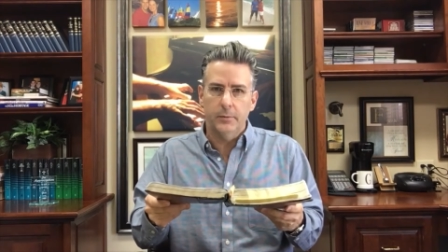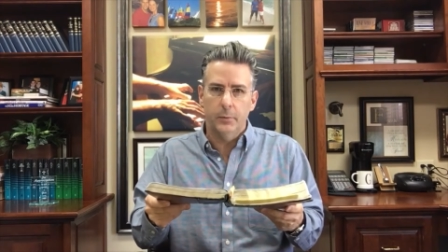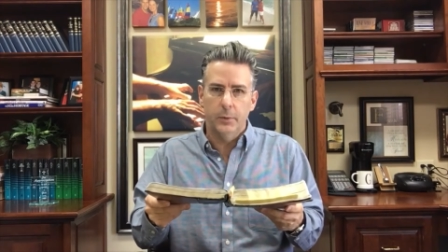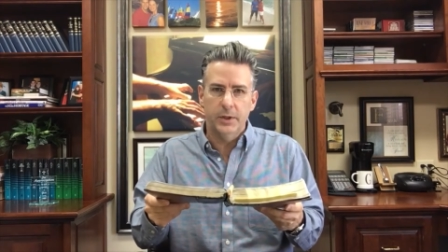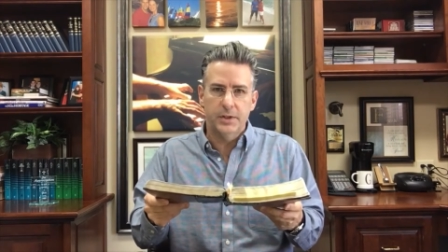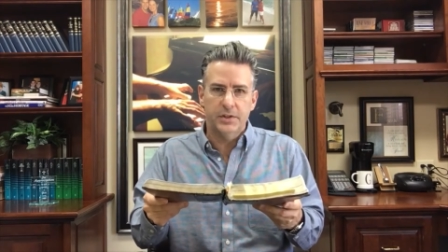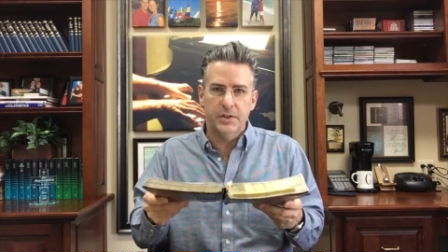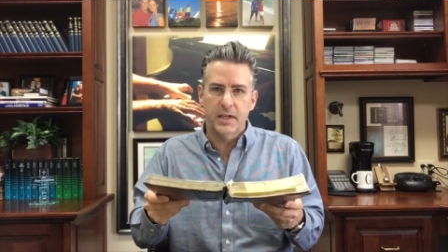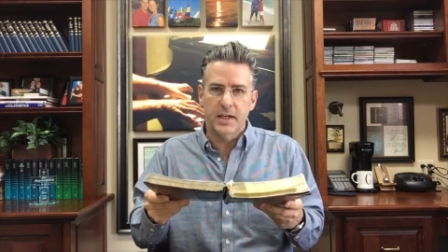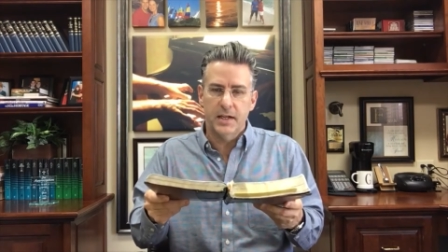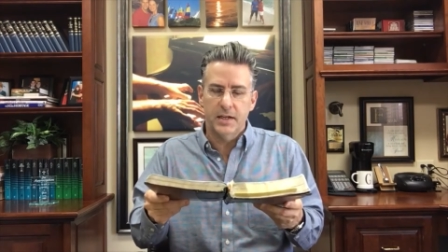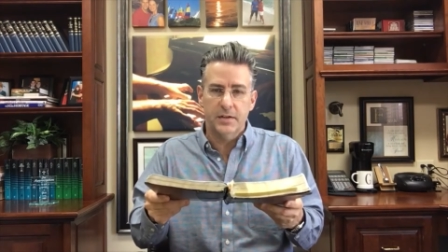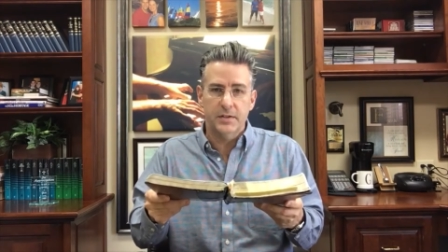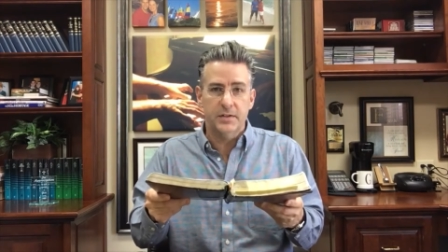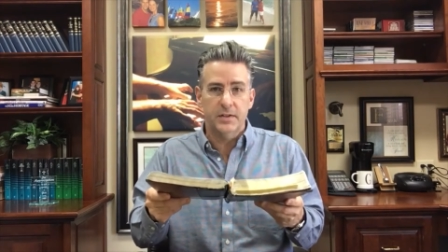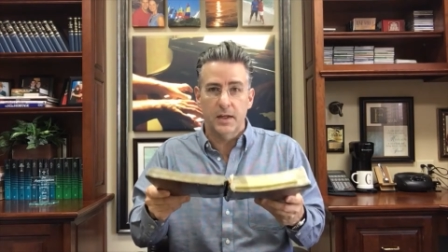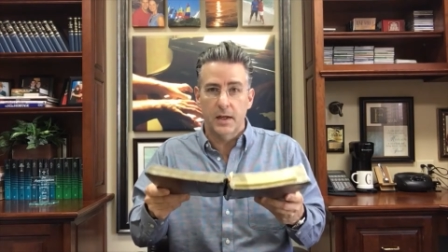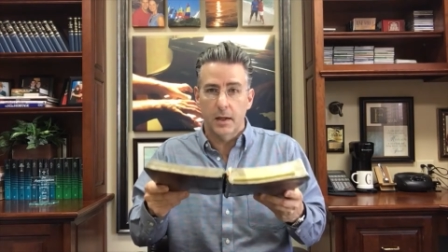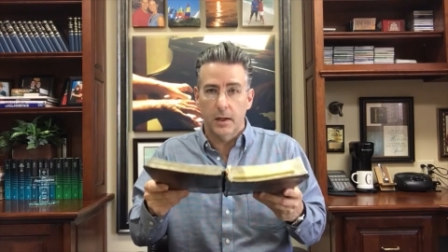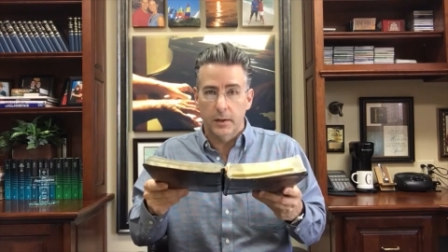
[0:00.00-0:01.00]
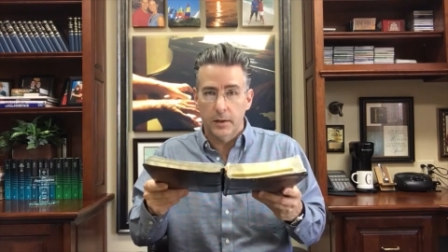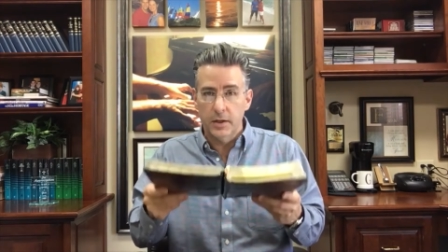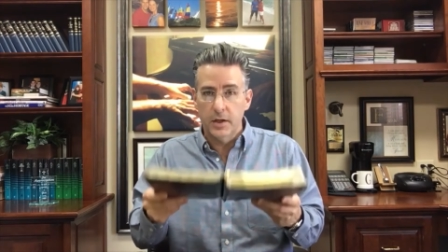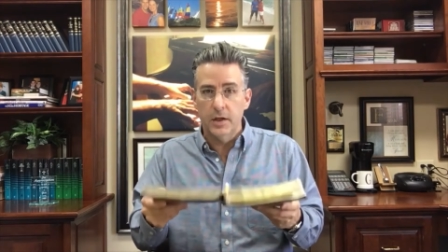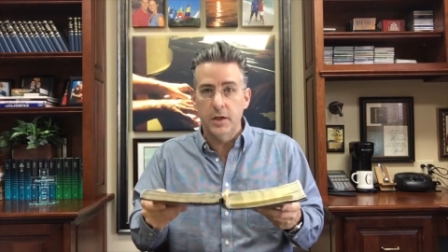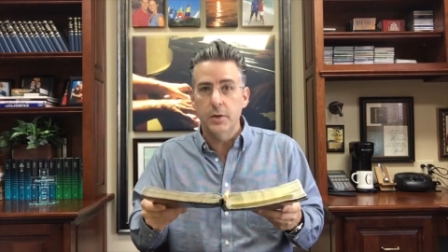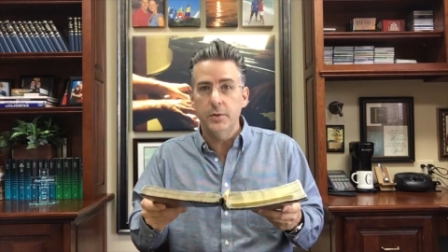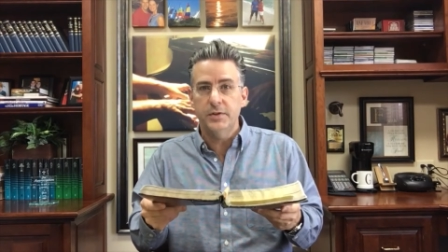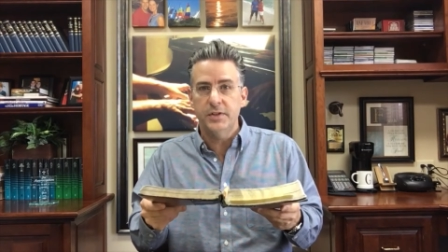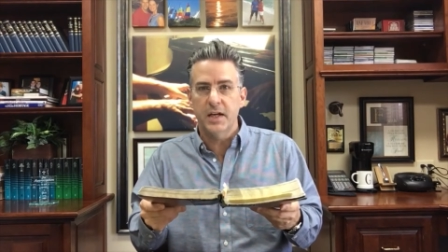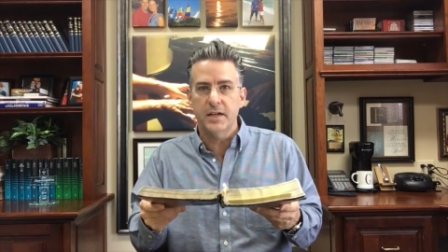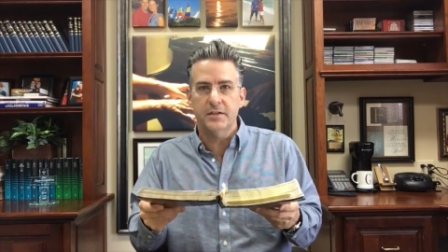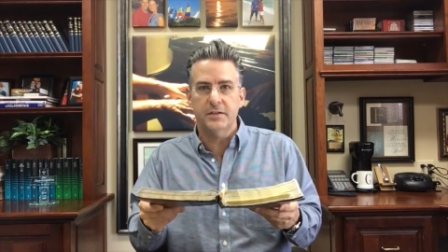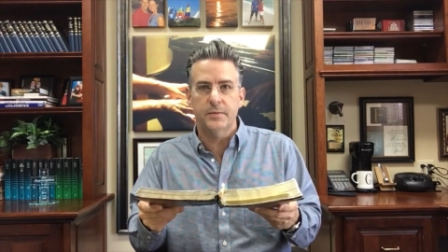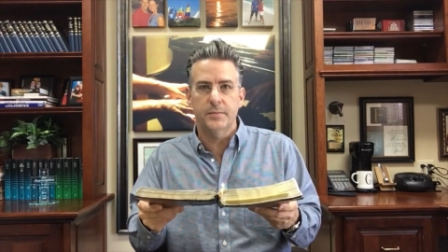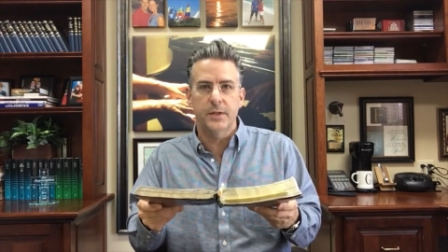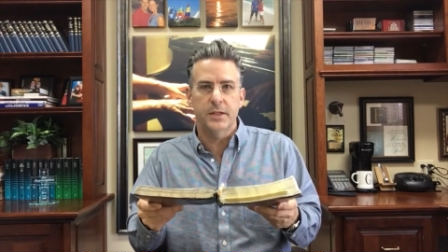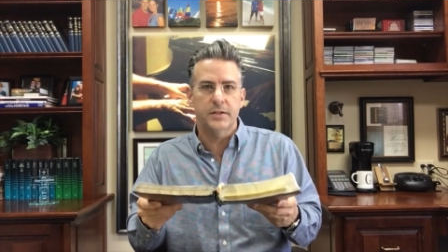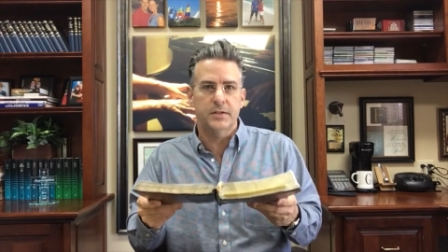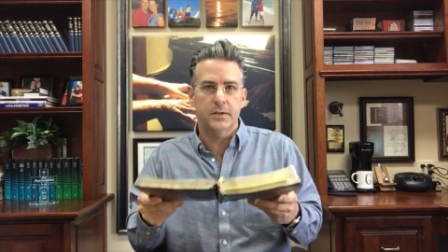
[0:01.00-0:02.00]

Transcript: which is the New Testament.